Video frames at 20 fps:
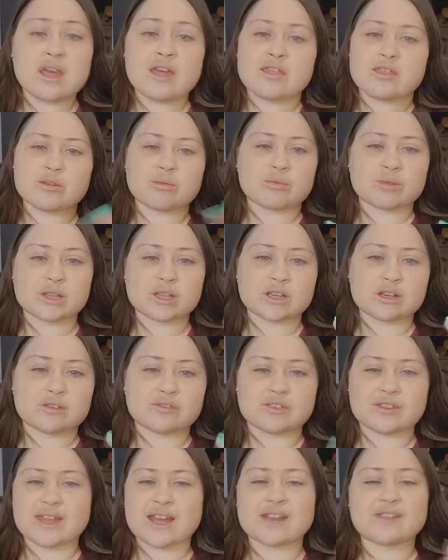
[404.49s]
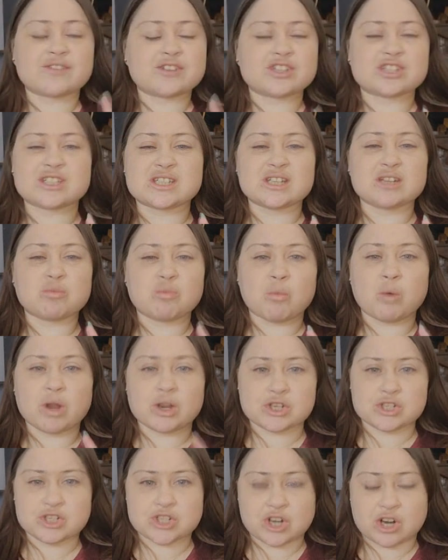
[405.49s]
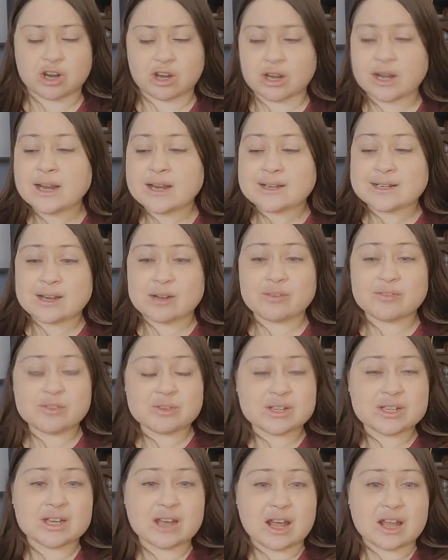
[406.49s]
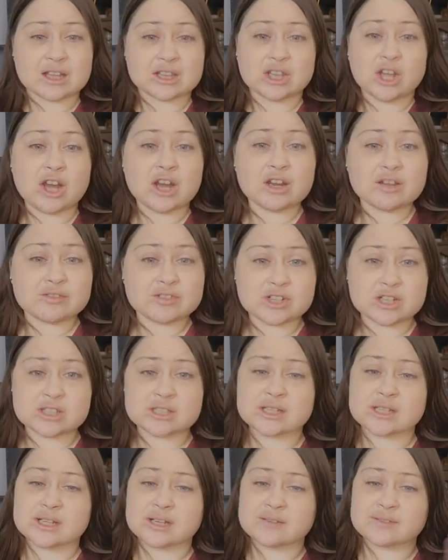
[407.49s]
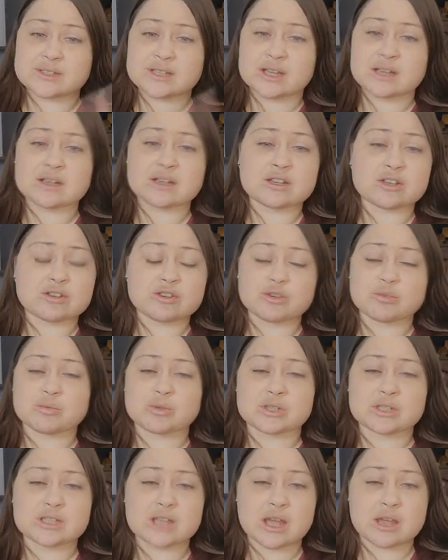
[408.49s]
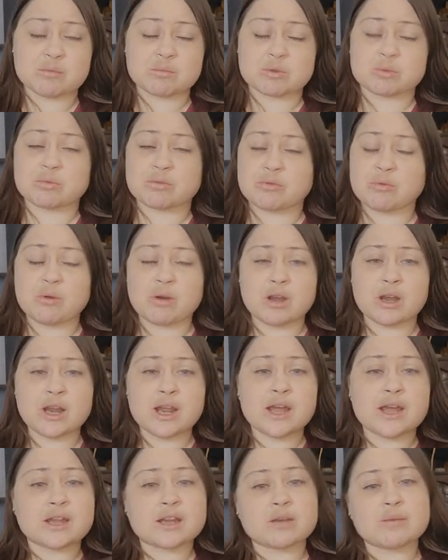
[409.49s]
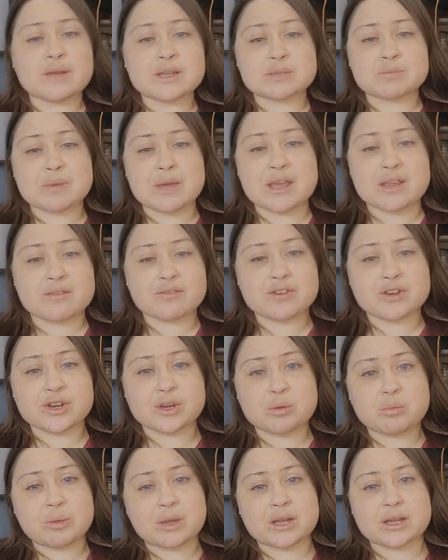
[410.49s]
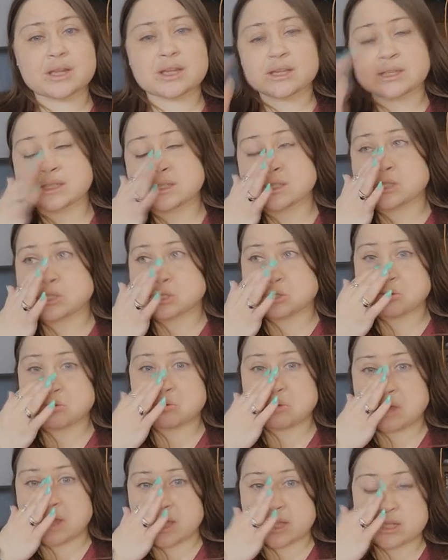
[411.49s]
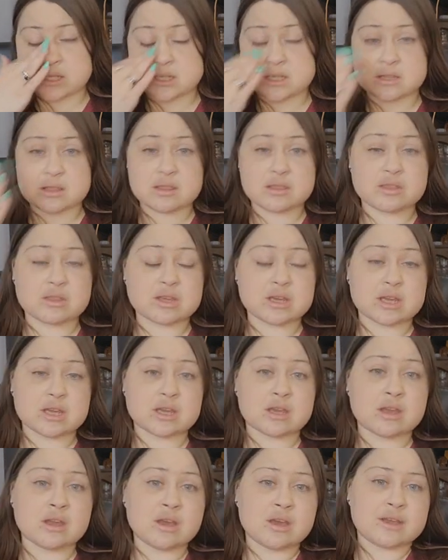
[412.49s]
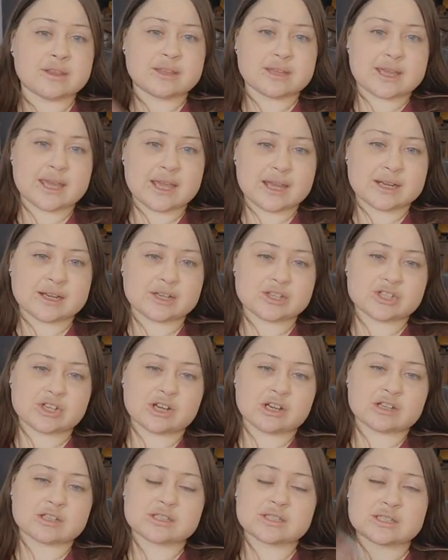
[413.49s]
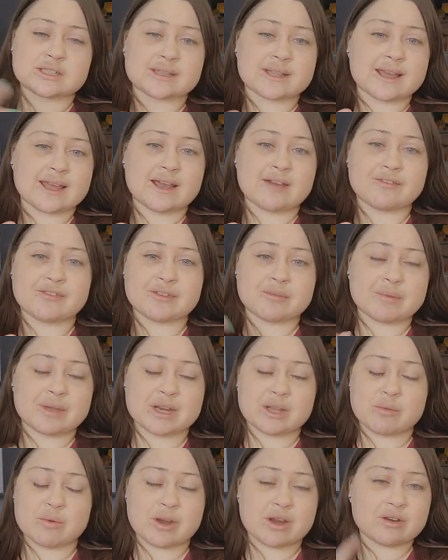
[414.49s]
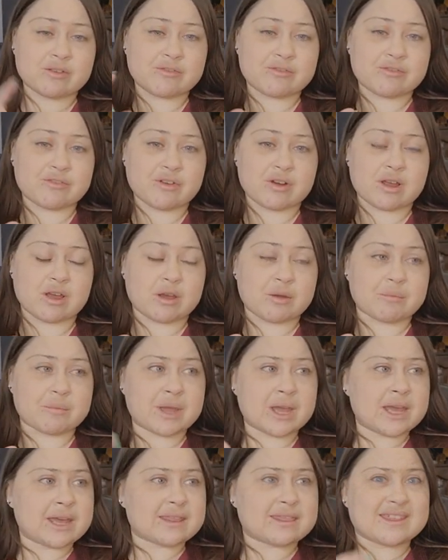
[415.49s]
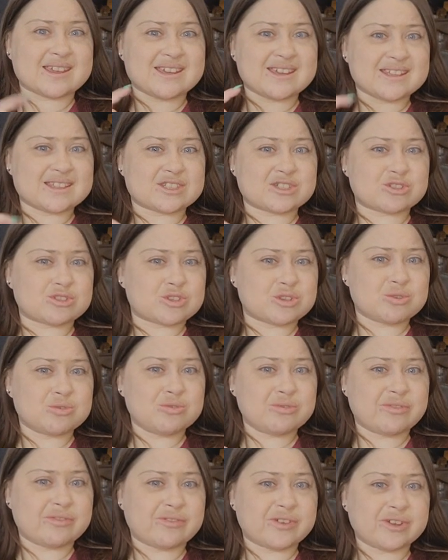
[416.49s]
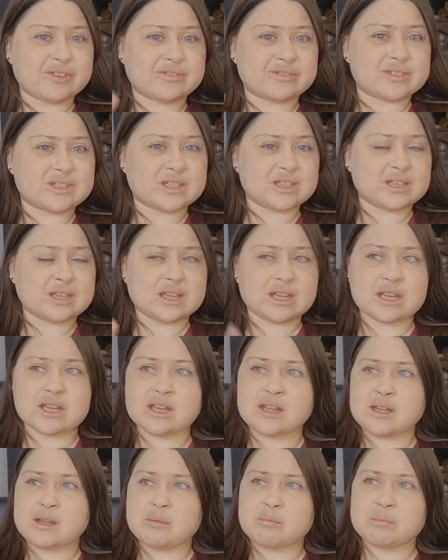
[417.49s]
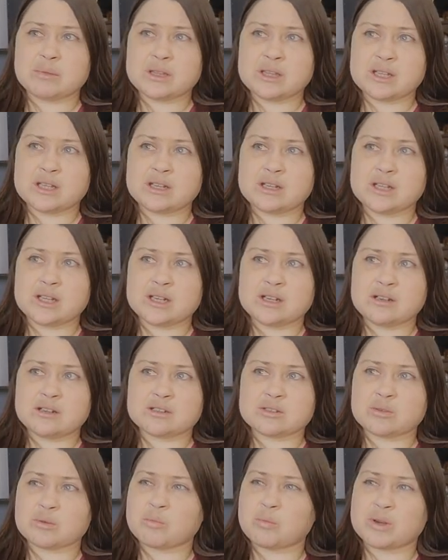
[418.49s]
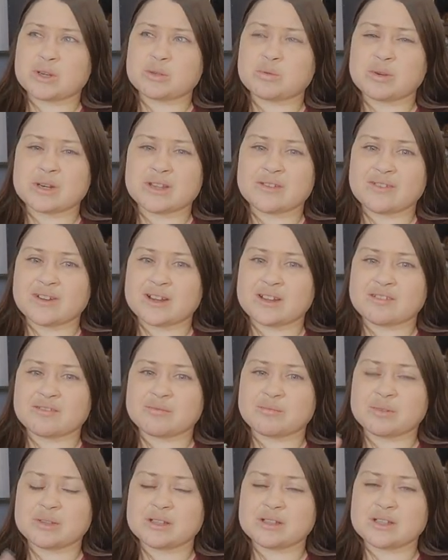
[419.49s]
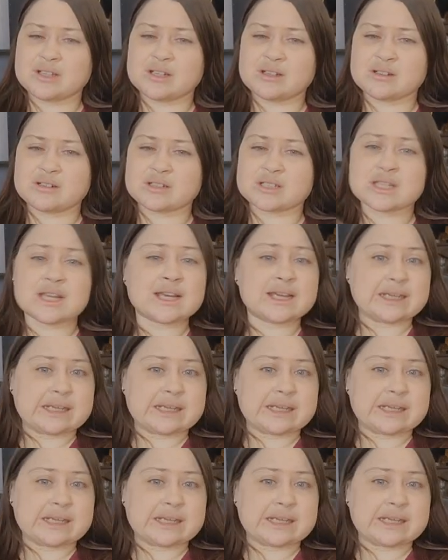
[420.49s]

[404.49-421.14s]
They're really good for that if you just need one jar. Now, if you need a lot of jars, like I've said numerous times before, your best bang for your buck is to get the canning jars. They have them anywhere from, I think it's 250 milliliters or 125 milliliters.